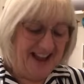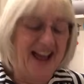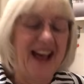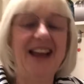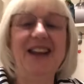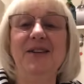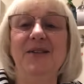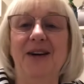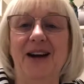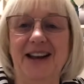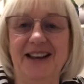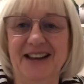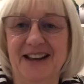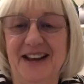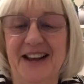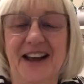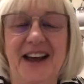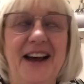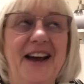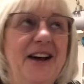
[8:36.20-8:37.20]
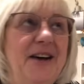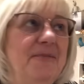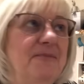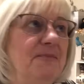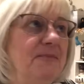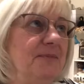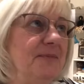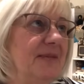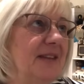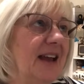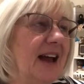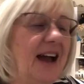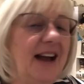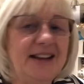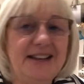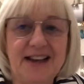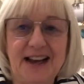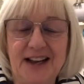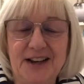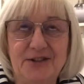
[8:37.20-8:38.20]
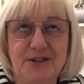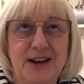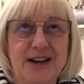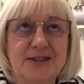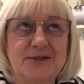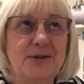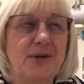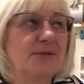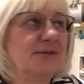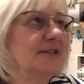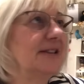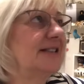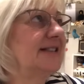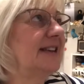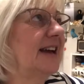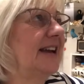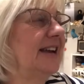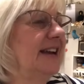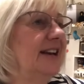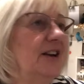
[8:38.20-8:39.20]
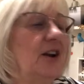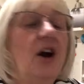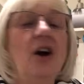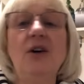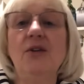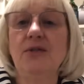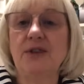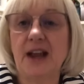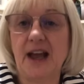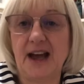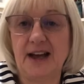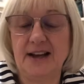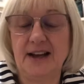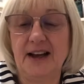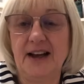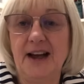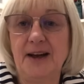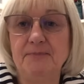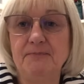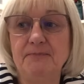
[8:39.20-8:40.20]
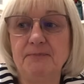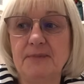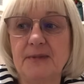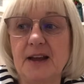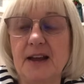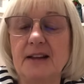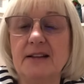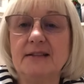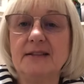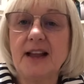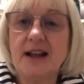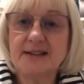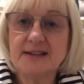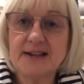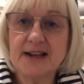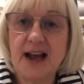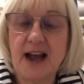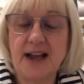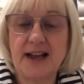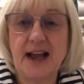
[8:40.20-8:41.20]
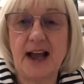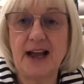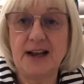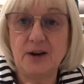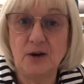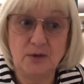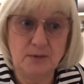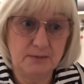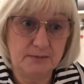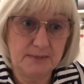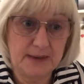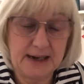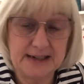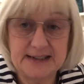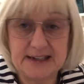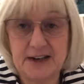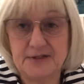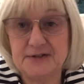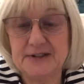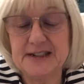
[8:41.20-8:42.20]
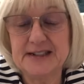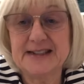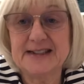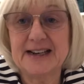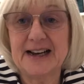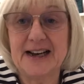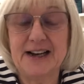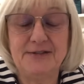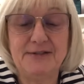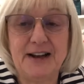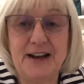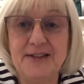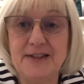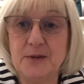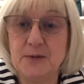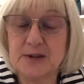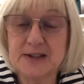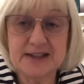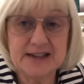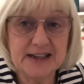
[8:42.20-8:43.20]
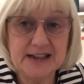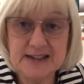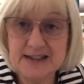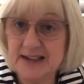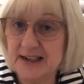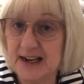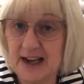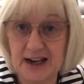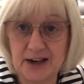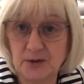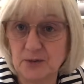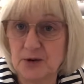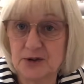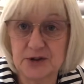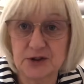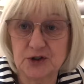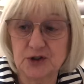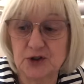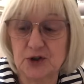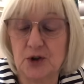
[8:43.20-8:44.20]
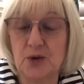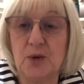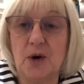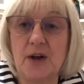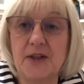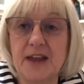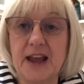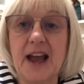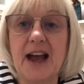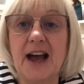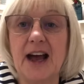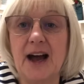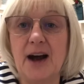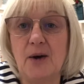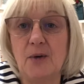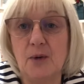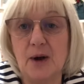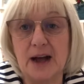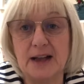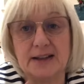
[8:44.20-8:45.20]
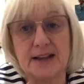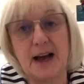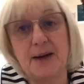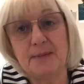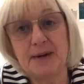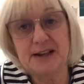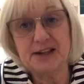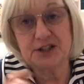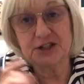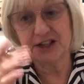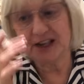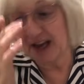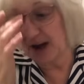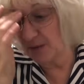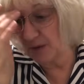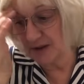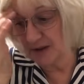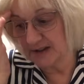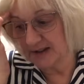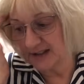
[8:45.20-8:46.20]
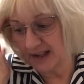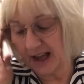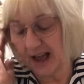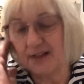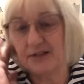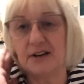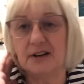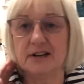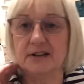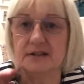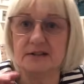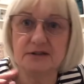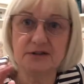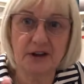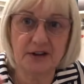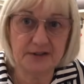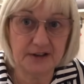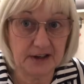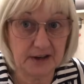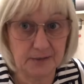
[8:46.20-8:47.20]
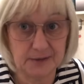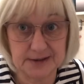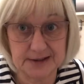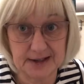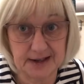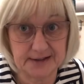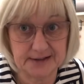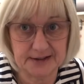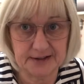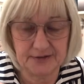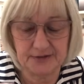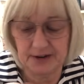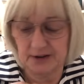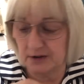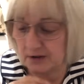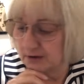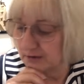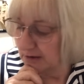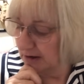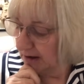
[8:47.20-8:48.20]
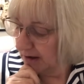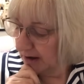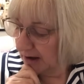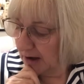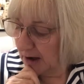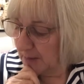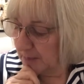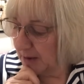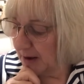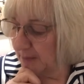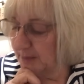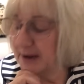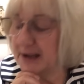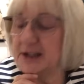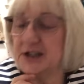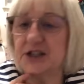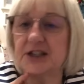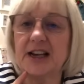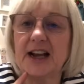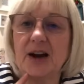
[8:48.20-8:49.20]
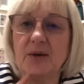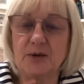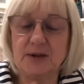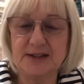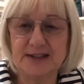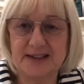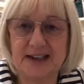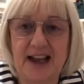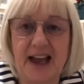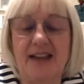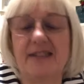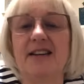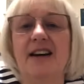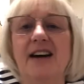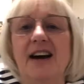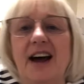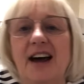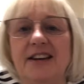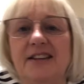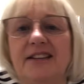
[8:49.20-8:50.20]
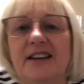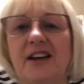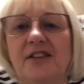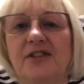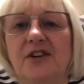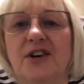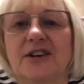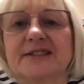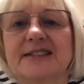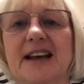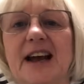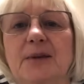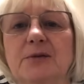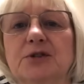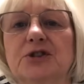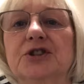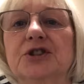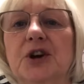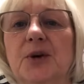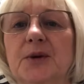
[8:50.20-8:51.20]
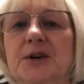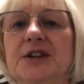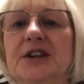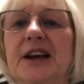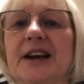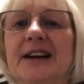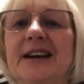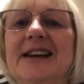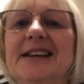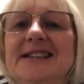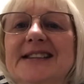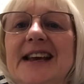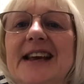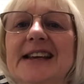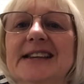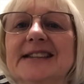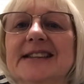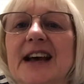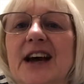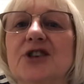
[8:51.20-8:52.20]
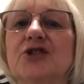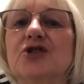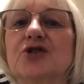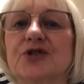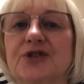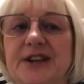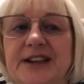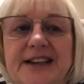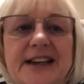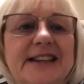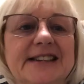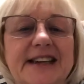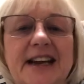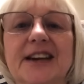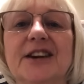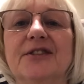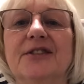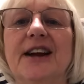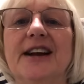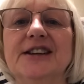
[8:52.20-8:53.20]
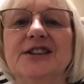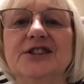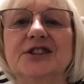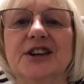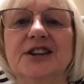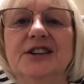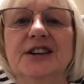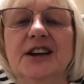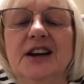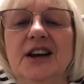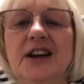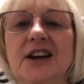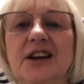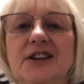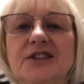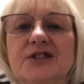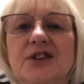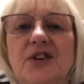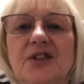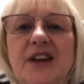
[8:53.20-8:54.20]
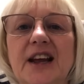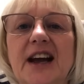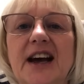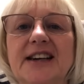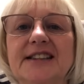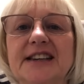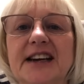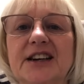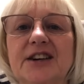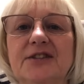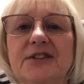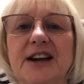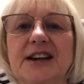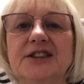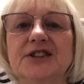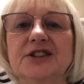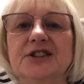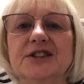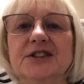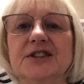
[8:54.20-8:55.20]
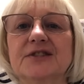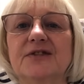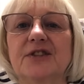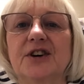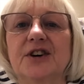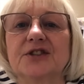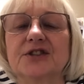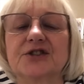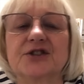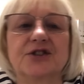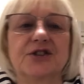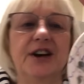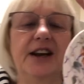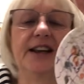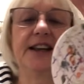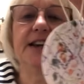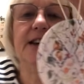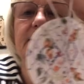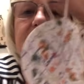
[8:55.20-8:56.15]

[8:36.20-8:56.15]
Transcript: Anyway, I digress. What was I saying? Oh, yeah. Last night I opened my Daphne's diary and there was things in it and I wasn't sure what they are. Well, I managed to get one together. Not that it was that difficult, but I managed to get one together and I thought I would show it. Yeah, it is a tree decoration. So they are decorations for the tree.